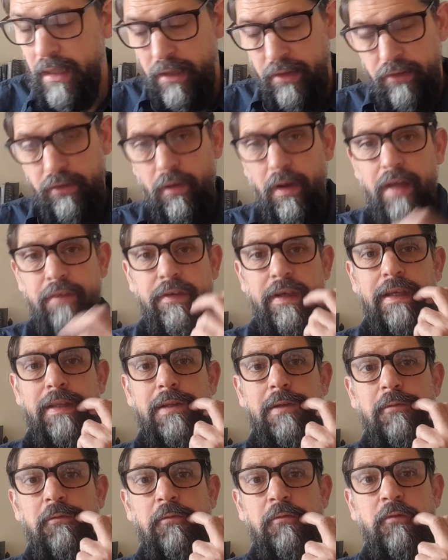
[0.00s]
So I think
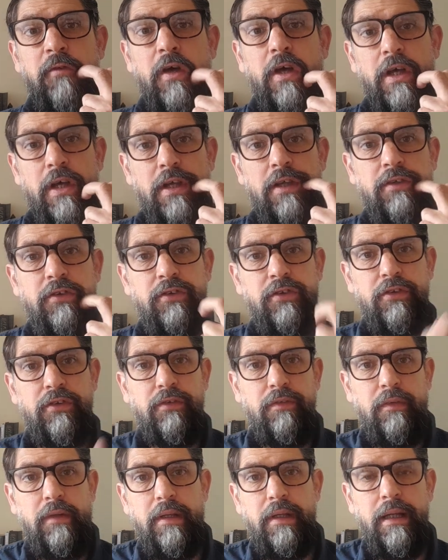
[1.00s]
the
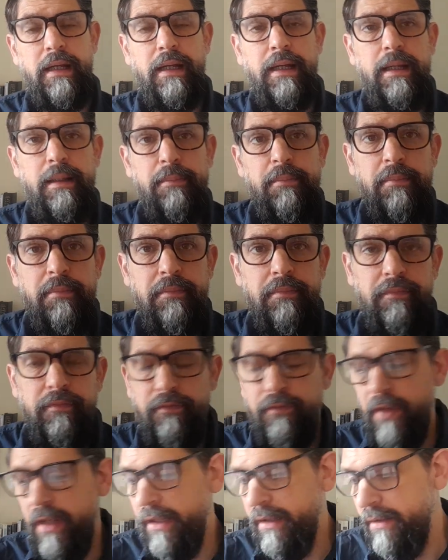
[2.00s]
first
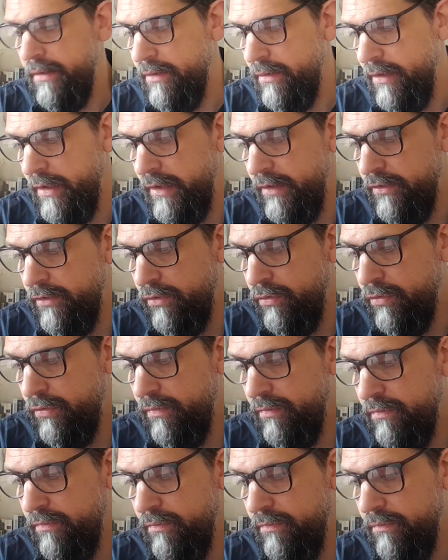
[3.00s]
thing is to
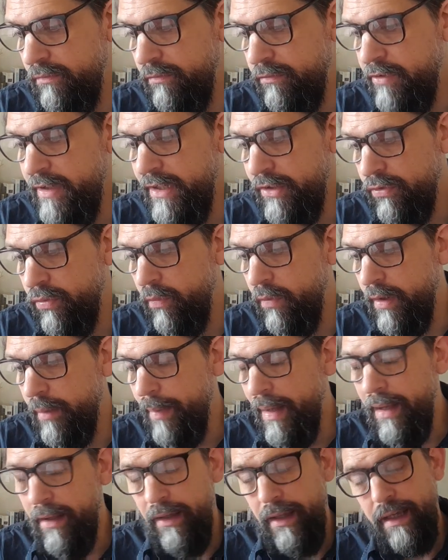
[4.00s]
re-talk
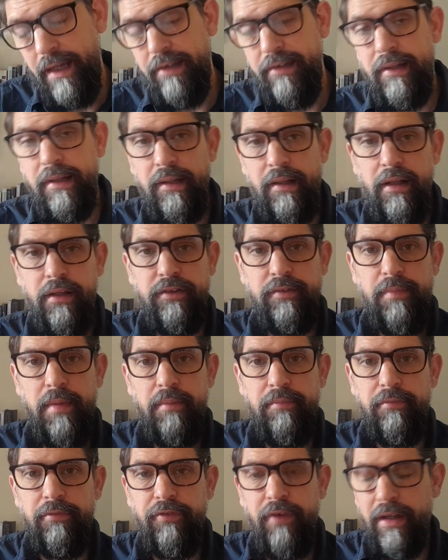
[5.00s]
about, like I did last month,